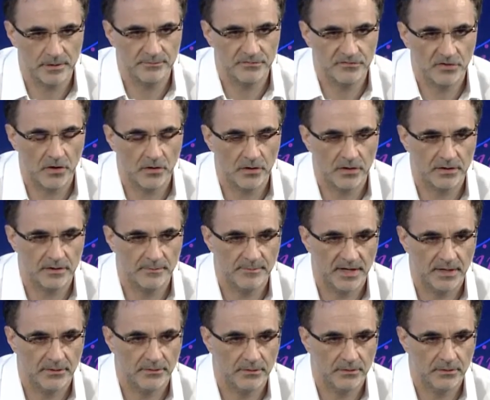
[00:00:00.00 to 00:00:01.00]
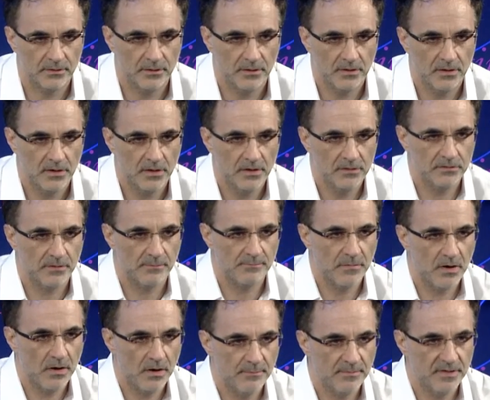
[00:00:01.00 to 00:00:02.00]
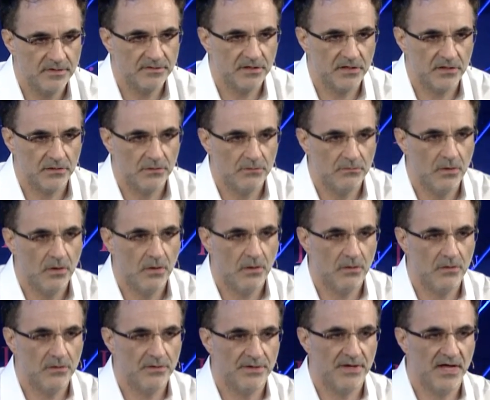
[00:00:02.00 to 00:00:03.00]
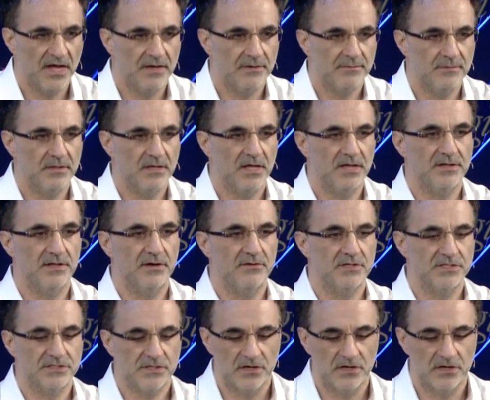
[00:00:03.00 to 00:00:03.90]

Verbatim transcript: I'm talking about. The moment that you hold an animal and there is